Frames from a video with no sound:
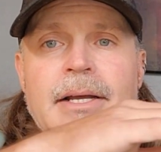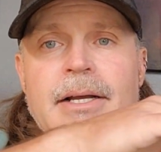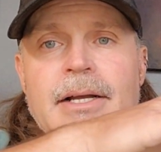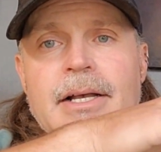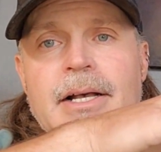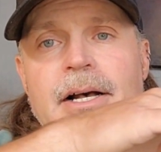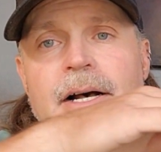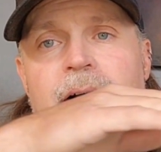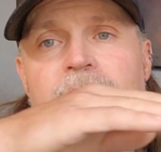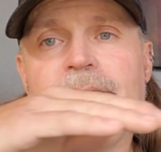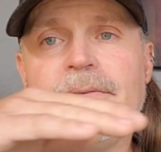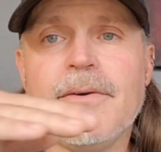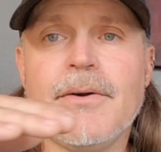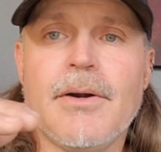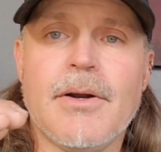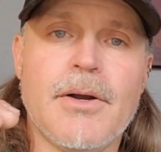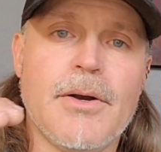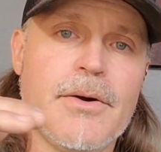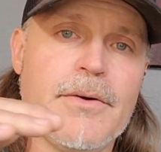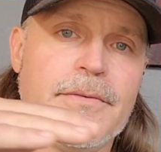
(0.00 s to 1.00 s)

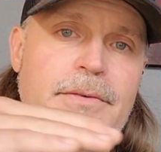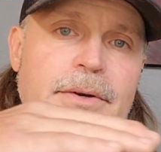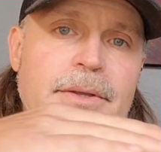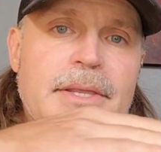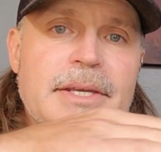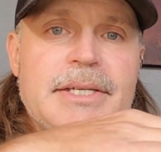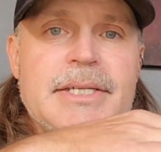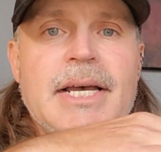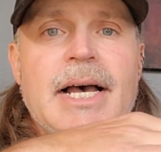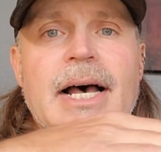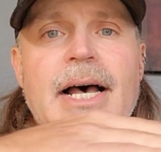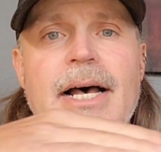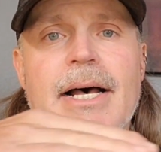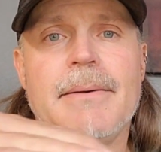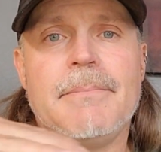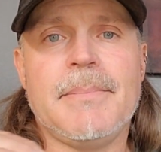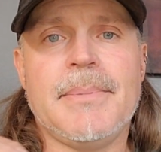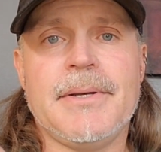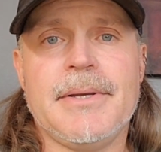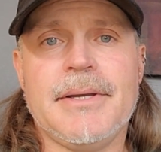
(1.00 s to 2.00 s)
cover over the
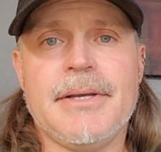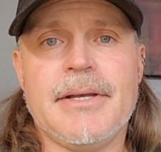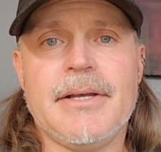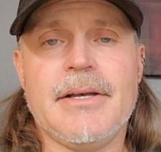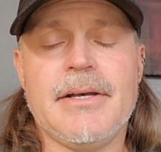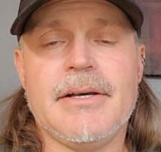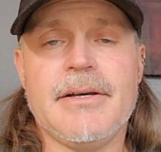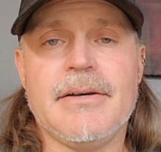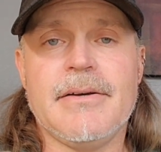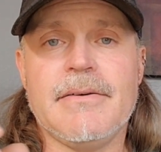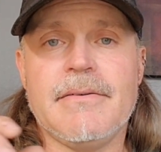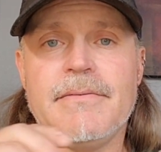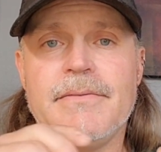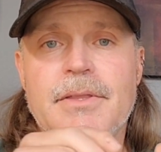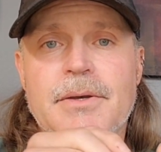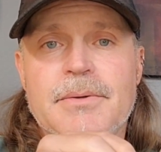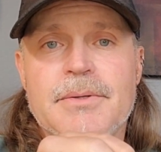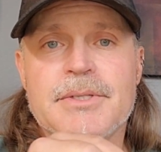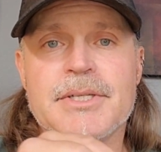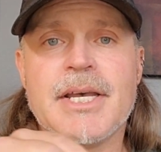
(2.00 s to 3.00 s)
top of
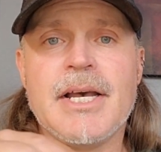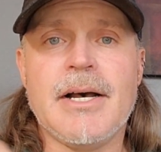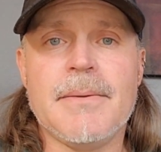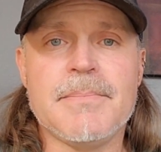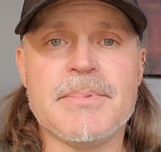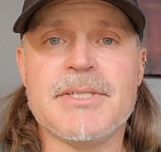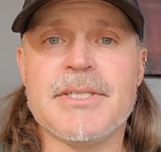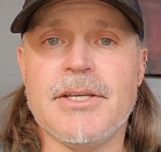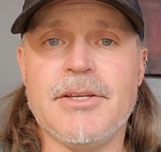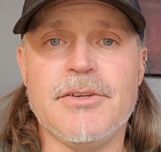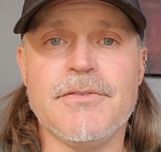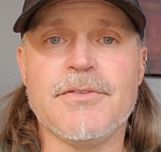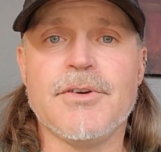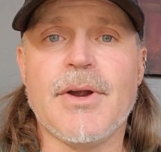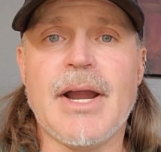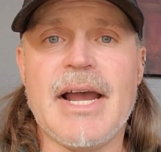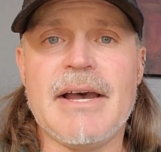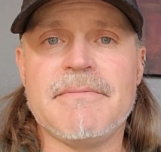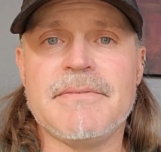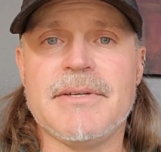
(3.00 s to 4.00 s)
those cups that you've
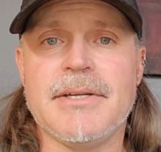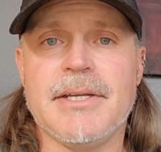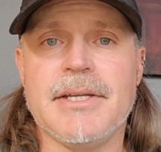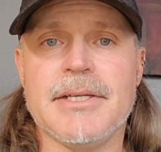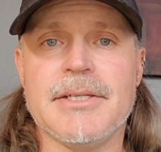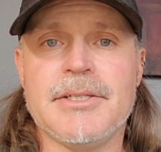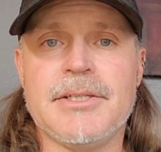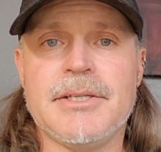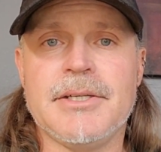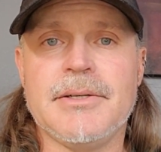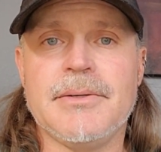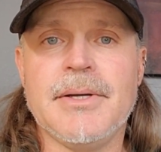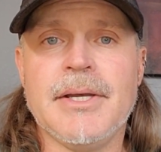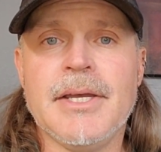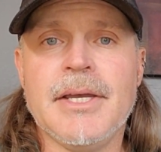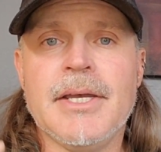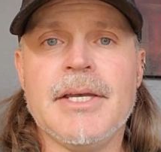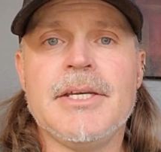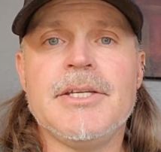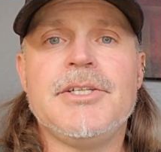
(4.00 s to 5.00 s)
grafted into,
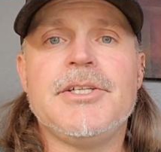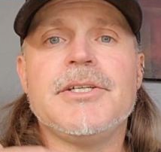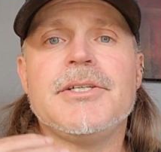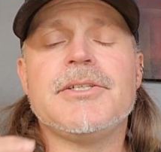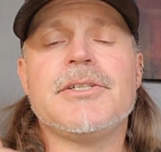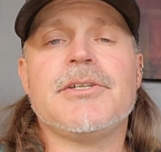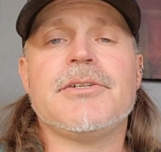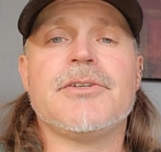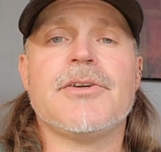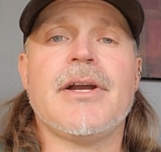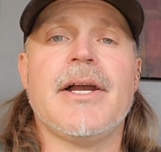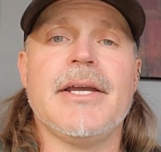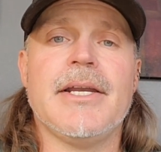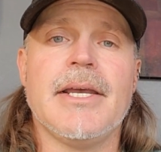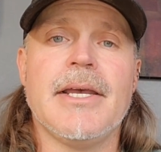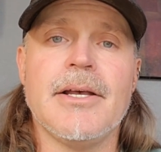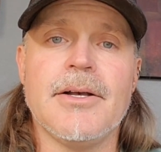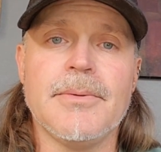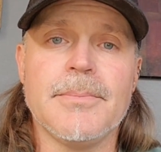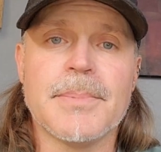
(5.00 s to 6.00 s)
just to try to
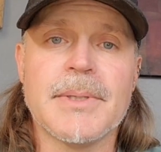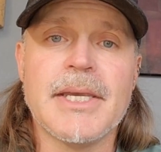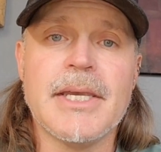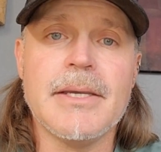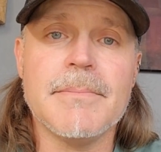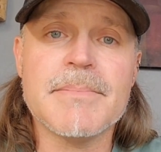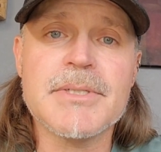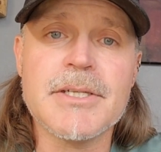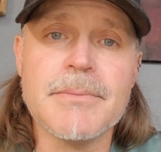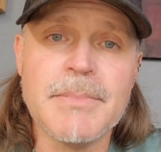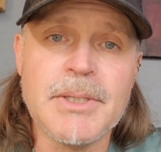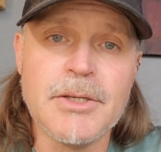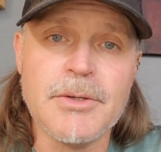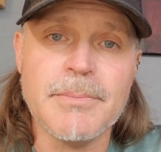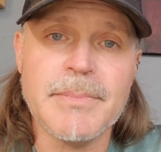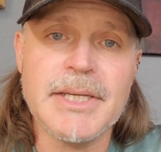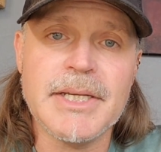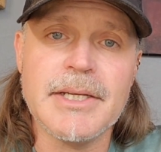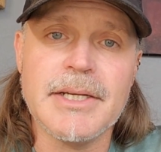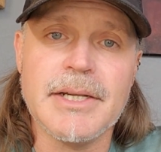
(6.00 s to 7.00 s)
help keep some
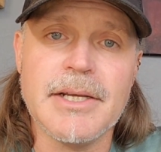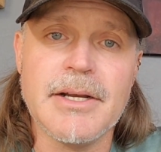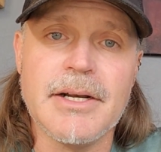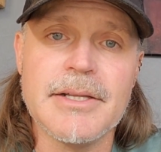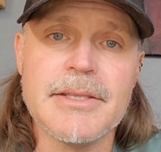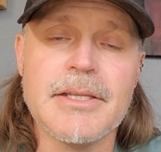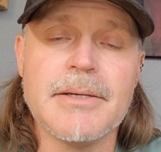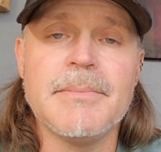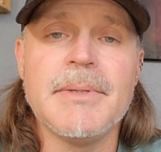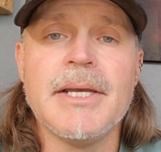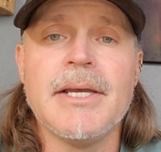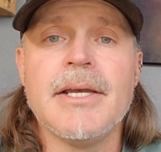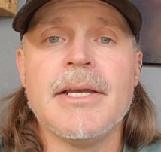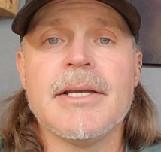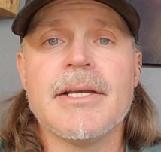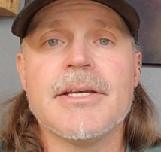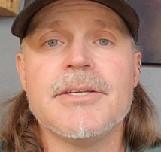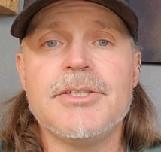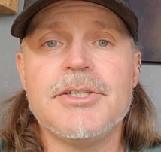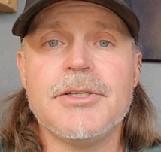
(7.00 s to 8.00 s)
humidity on them,
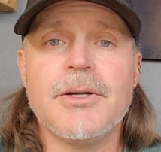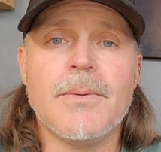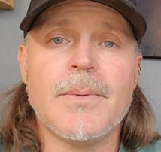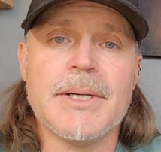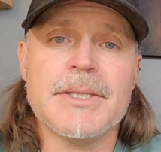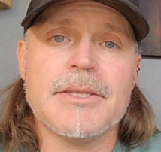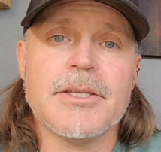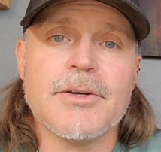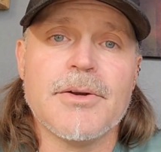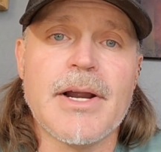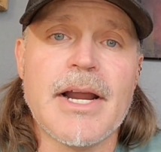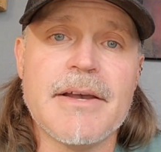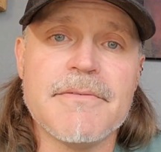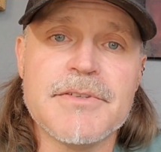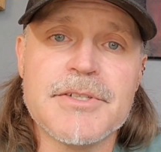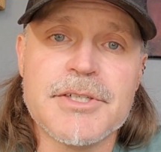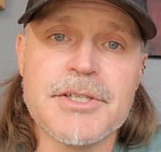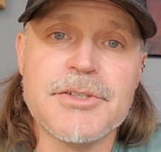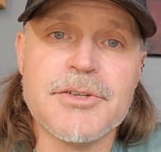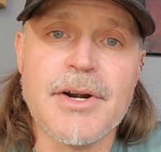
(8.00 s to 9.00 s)
because you don't want the
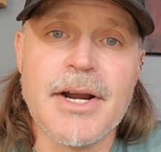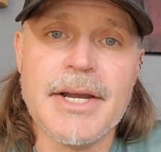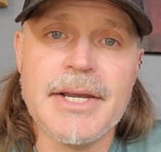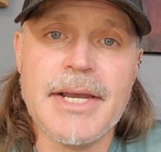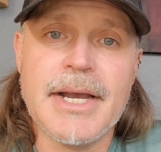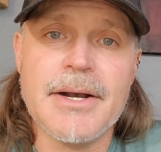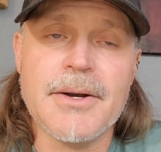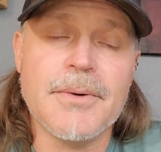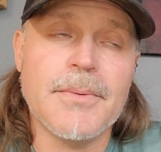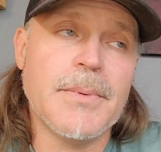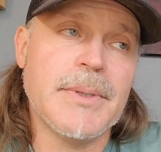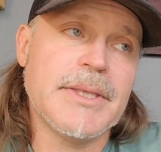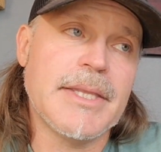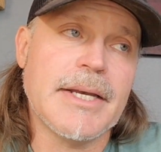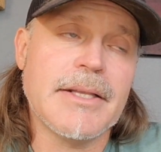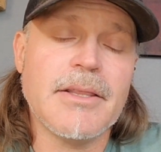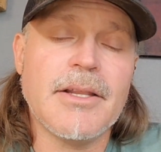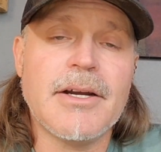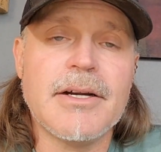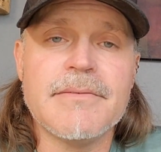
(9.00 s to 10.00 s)
grafts to dry out. When
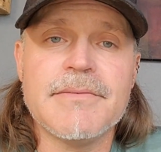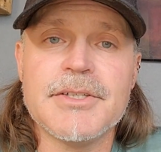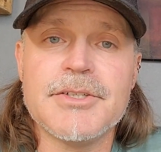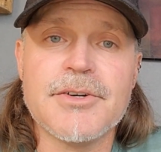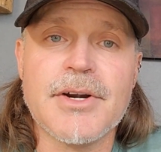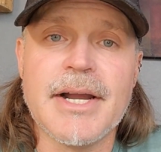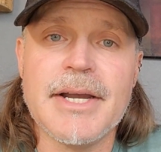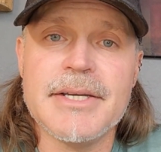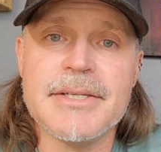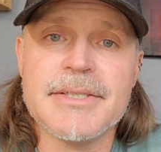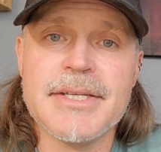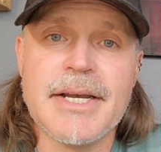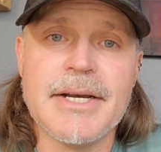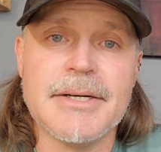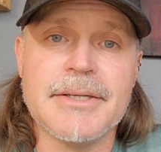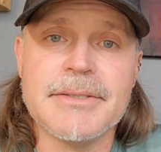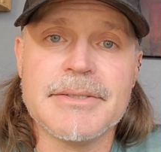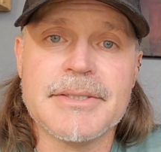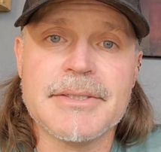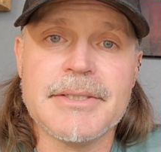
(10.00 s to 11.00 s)
that larva dries
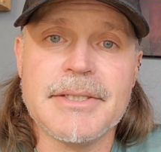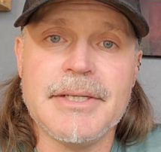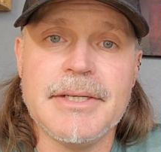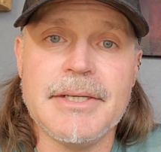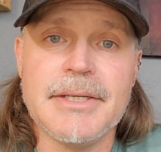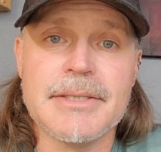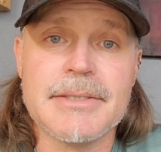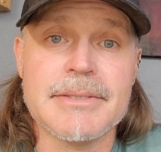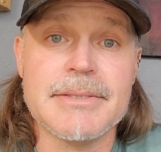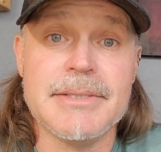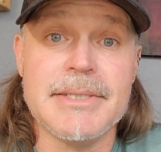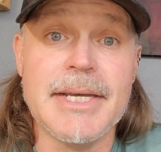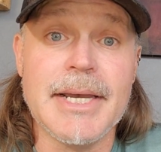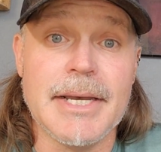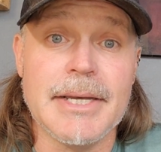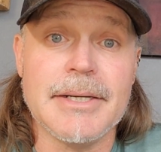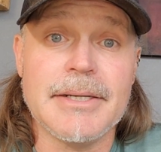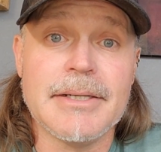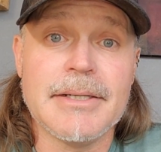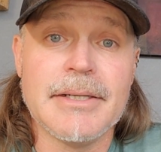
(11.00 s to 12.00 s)
out, it's
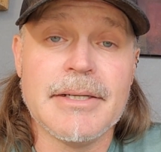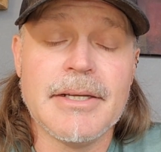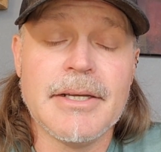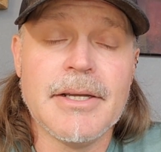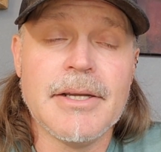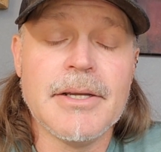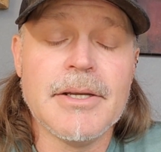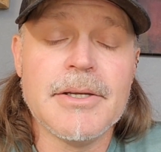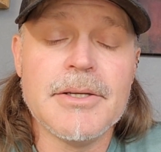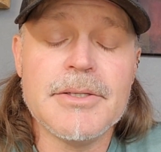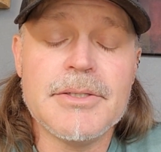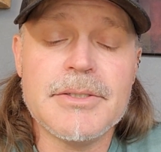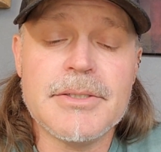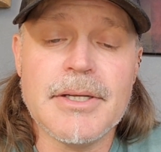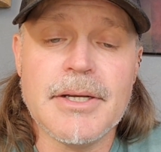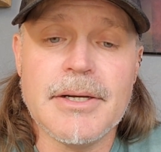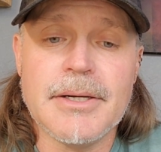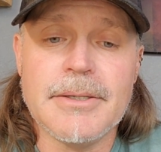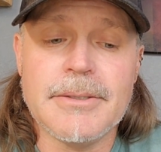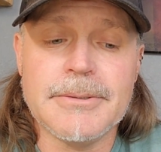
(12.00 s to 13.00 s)
dead.
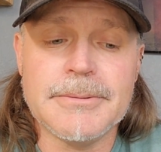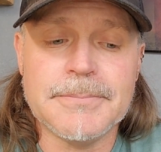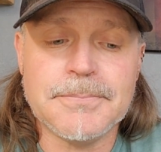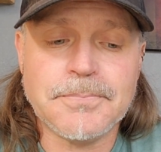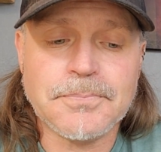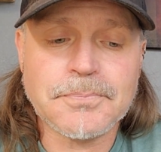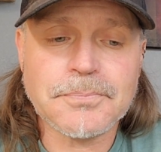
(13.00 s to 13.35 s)
So